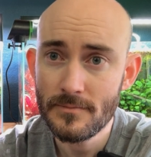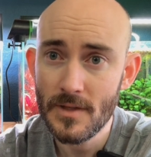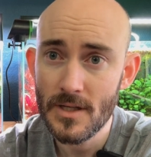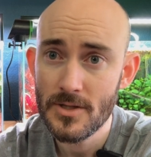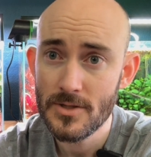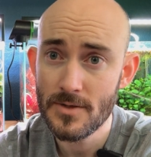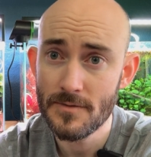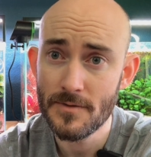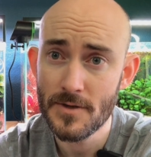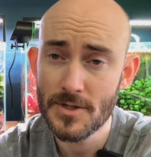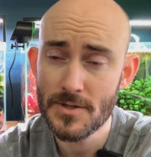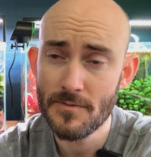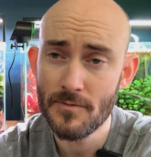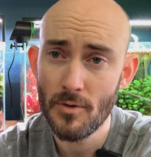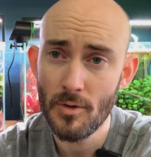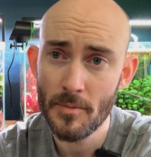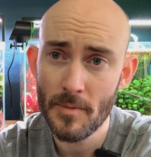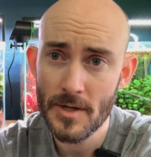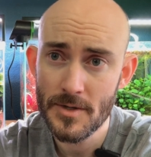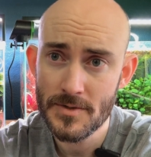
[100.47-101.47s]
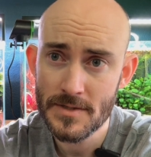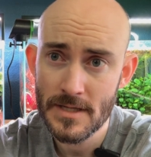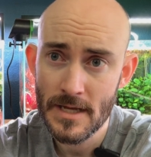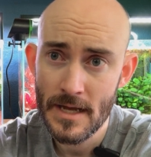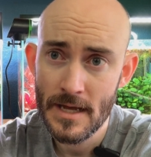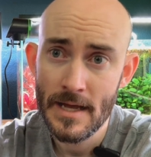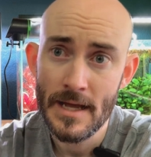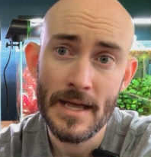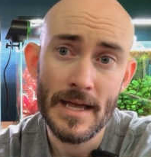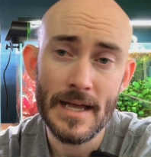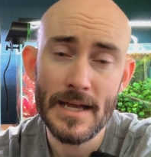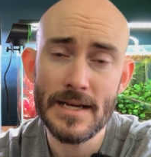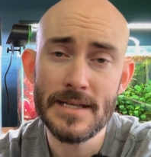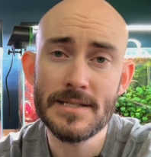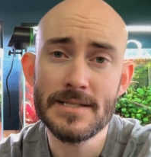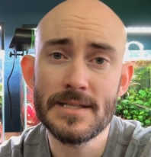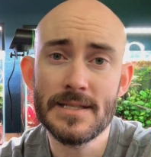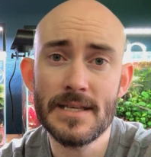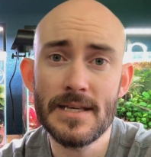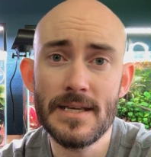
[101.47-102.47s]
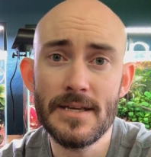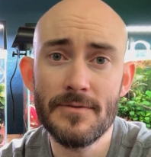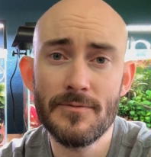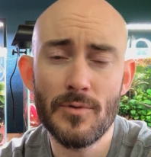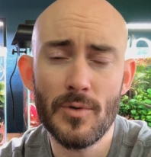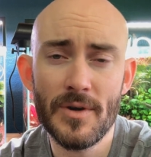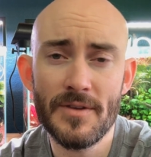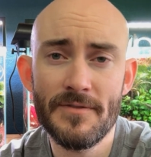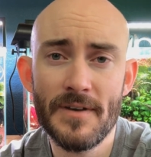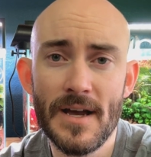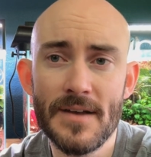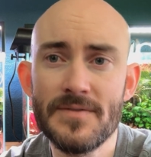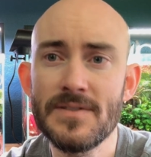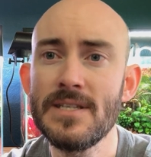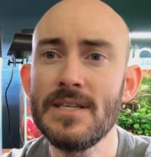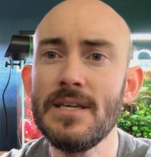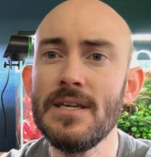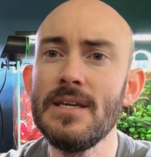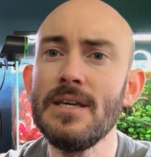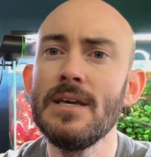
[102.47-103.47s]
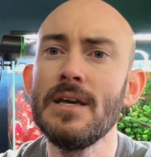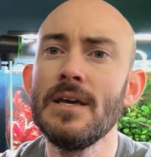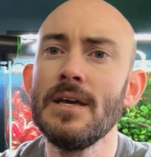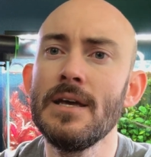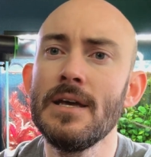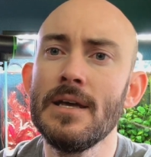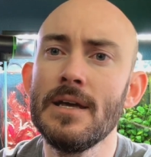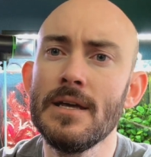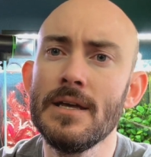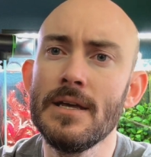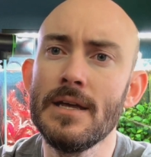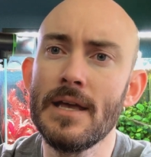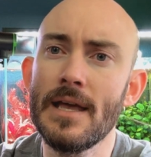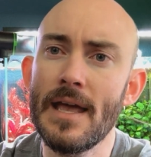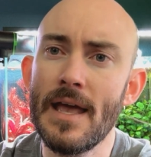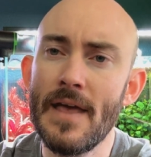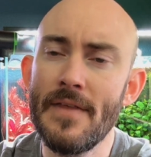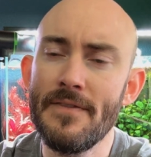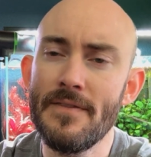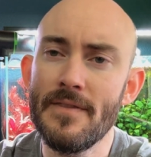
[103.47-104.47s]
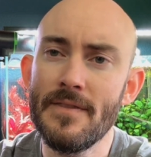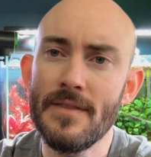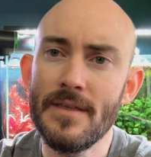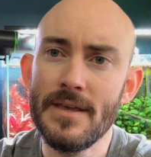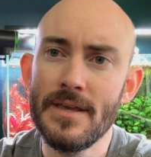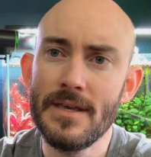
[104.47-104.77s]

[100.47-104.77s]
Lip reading: So first and foremost, it is the 45T and